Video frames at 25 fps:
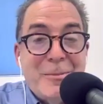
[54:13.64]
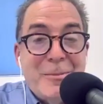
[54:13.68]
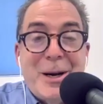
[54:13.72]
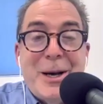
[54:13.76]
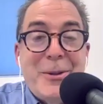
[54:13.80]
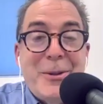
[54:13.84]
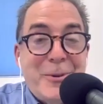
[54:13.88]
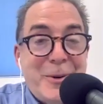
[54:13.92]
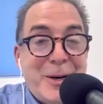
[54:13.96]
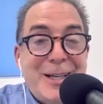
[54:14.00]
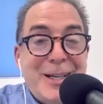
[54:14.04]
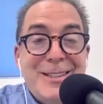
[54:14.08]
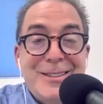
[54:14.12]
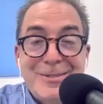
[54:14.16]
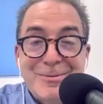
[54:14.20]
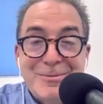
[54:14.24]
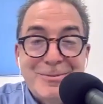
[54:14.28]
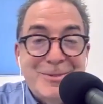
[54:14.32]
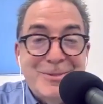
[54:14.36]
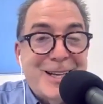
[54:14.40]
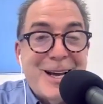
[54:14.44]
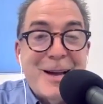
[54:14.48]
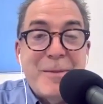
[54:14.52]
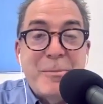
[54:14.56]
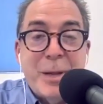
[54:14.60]
by the way.
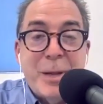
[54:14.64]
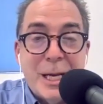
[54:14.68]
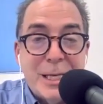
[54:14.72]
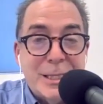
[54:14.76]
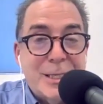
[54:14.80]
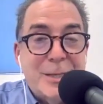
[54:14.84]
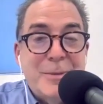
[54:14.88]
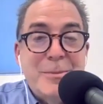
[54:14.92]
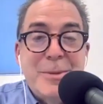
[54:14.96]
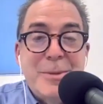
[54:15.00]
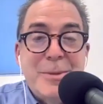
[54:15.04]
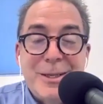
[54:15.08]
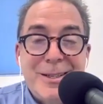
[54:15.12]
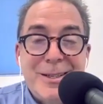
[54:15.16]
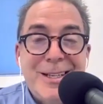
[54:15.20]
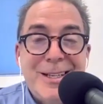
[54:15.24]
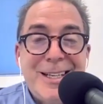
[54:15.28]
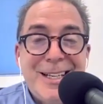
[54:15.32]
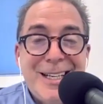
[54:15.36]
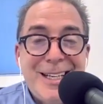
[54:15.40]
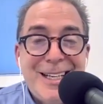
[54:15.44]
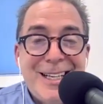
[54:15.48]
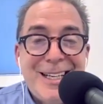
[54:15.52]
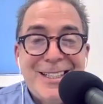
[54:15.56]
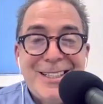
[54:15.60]
God bless him.
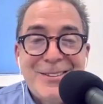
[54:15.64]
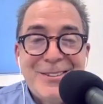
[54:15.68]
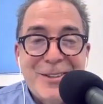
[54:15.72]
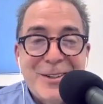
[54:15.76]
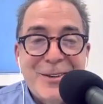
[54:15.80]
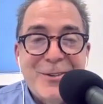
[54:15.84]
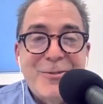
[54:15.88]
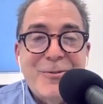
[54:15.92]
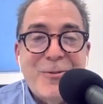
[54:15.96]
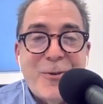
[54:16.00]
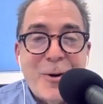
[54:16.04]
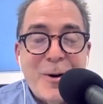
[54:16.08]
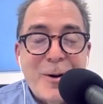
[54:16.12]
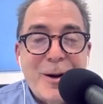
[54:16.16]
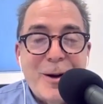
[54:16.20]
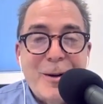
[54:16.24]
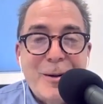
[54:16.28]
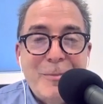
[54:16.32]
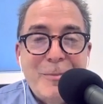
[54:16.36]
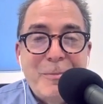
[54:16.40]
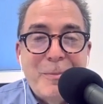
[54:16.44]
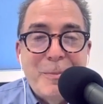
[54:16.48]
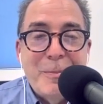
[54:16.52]
The righteous